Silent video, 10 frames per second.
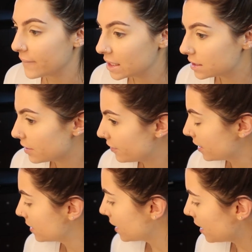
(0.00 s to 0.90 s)
and stuff
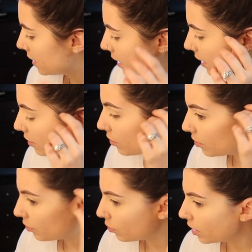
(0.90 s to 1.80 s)
like that, like
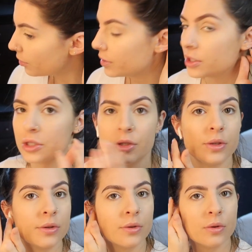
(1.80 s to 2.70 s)
what we should
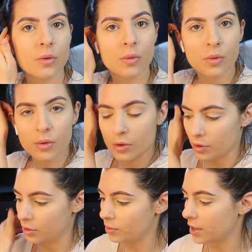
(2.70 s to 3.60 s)
do
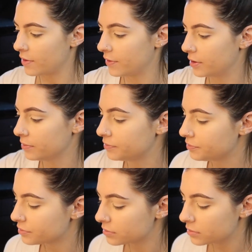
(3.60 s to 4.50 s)
or whatever.
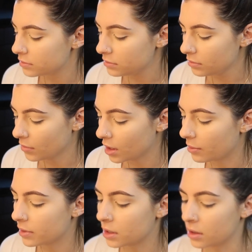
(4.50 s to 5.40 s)

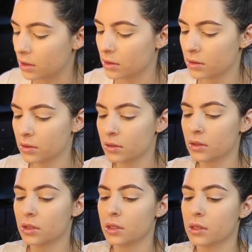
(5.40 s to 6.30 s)
I'm gonna
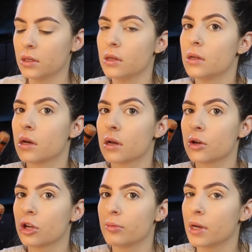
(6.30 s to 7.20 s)

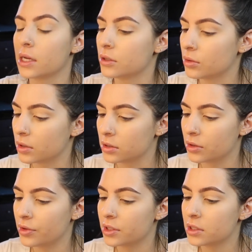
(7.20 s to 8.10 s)
cream contour.
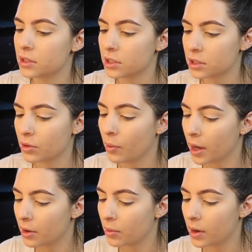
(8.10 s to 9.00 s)
So this is just the
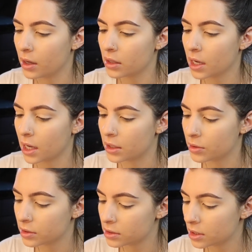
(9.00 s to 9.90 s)
Wet n Wild
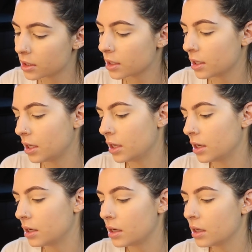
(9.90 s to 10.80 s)
contour stick
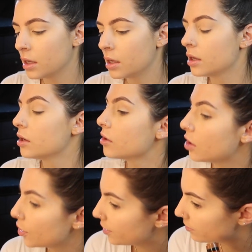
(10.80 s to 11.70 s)
in
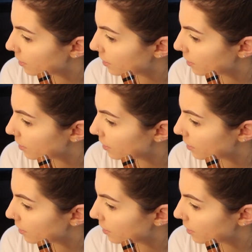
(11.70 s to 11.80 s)
Call Me